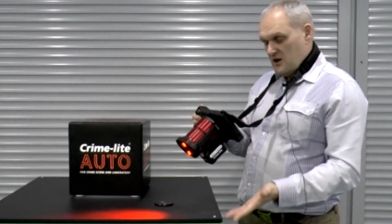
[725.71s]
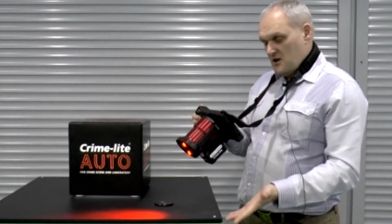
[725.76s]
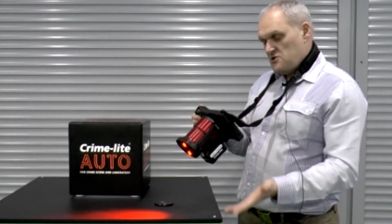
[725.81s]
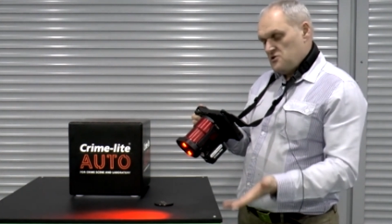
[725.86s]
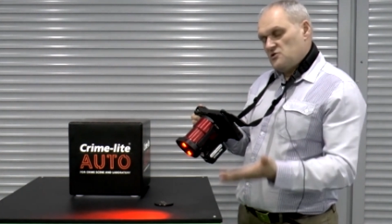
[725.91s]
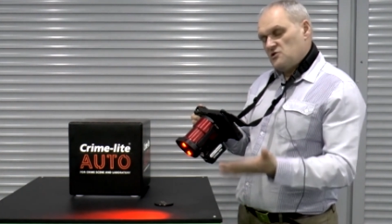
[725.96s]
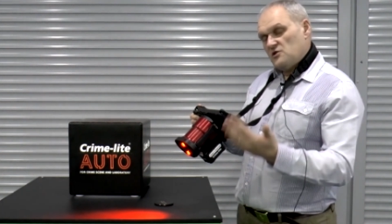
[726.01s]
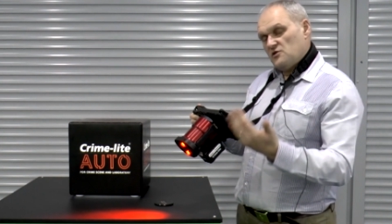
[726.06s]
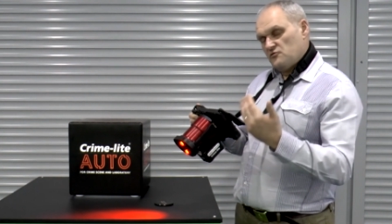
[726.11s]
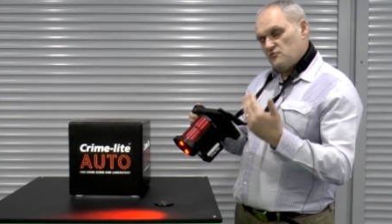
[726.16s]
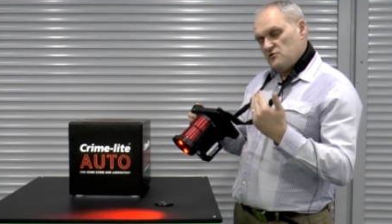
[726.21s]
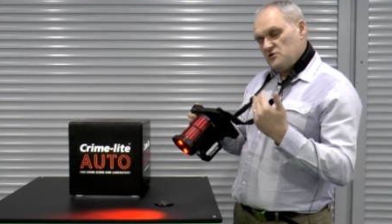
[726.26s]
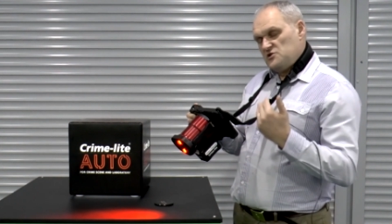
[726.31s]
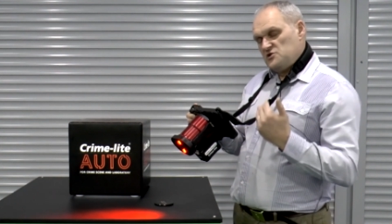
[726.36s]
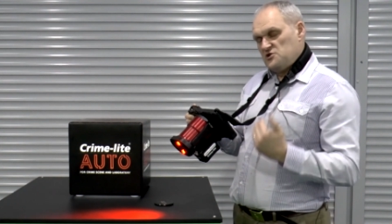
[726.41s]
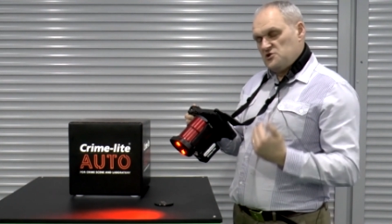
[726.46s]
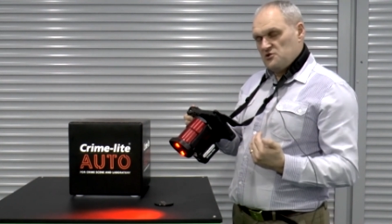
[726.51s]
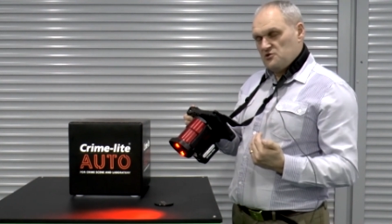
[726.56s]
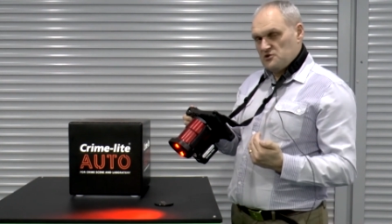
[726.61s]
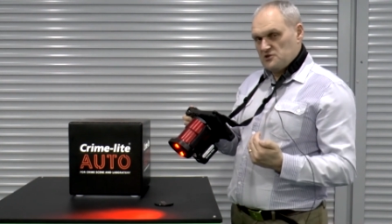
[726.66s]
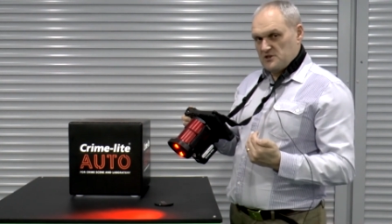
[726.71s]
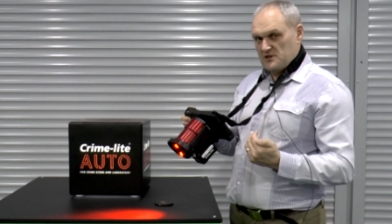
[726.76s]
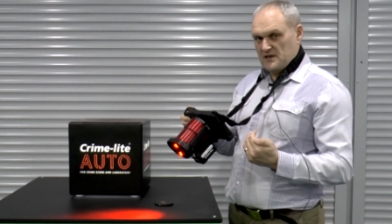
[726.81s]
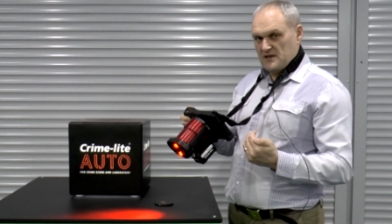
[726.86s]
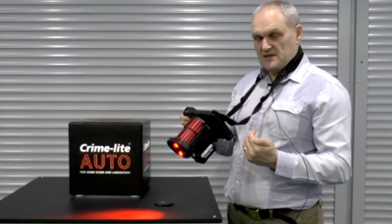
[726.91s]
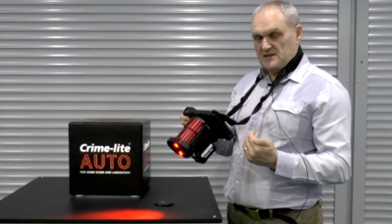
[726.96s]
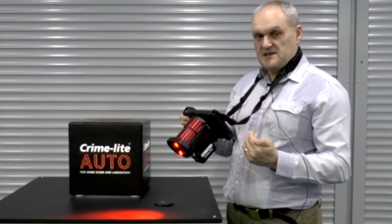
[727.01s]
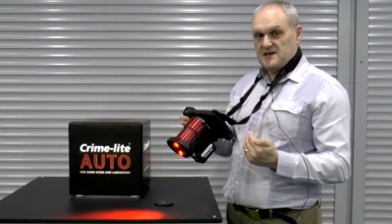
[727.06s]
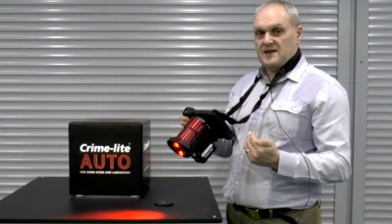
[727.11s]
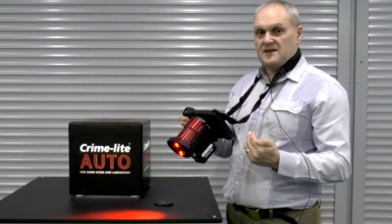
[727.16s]
you can reduce the
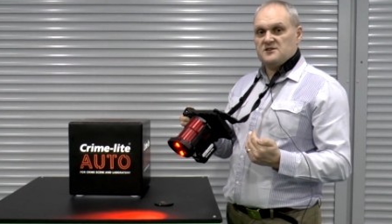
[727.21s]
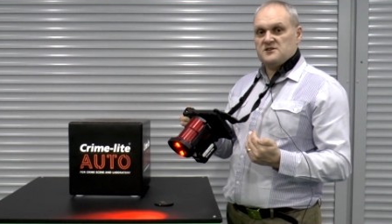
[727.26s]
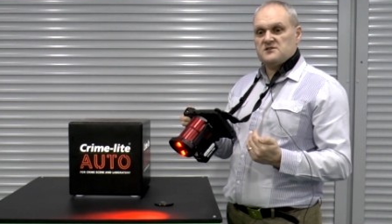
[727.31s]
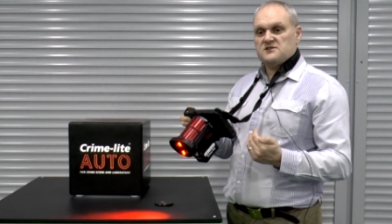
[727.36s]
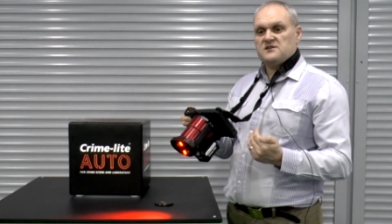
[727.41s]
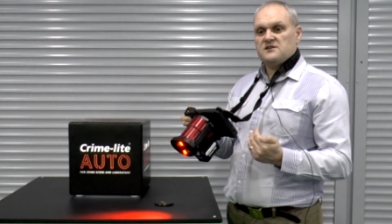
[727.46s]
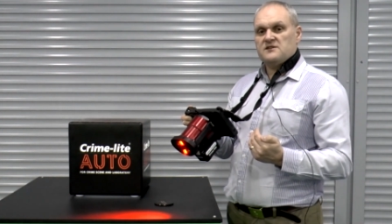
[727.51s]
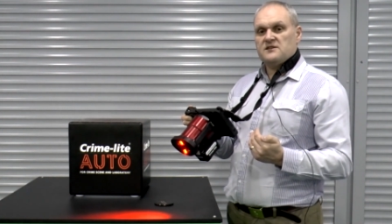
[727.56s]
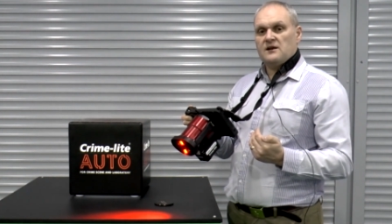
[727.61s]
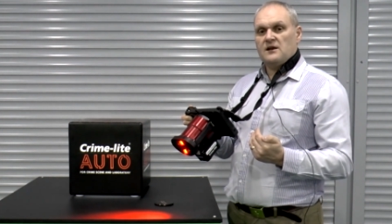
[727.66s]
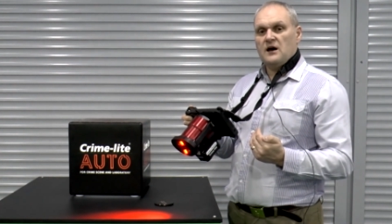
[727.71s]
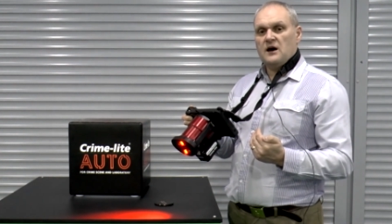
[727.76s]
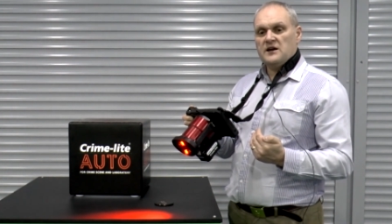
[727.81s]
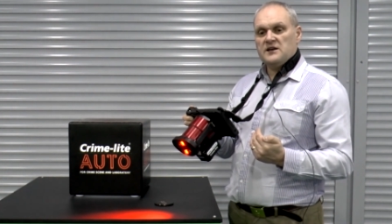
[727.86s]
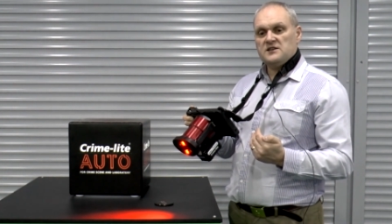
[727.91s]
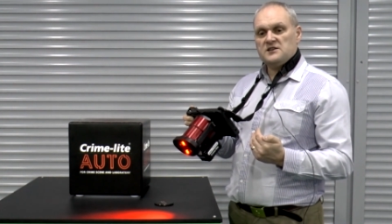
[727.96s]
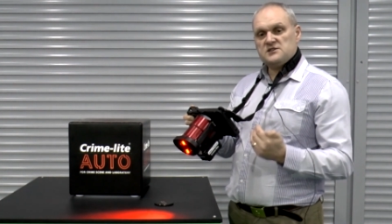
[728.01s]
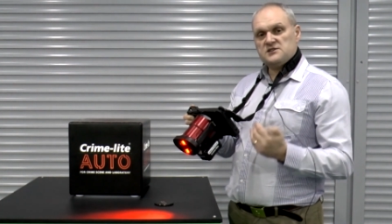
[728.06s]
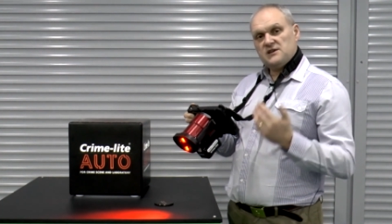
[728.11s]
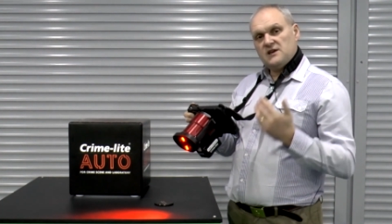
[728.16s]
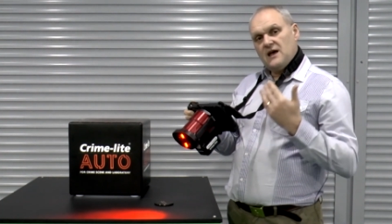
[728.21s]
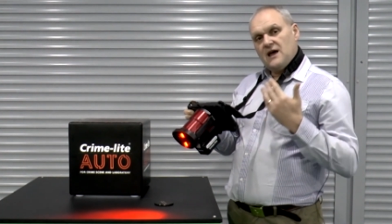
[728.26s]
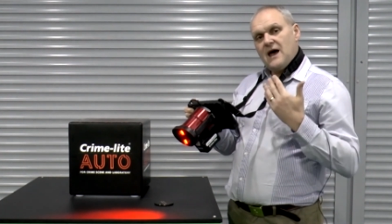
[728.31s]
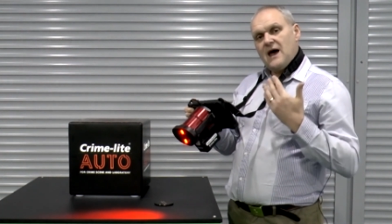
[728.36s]
intensity of the lights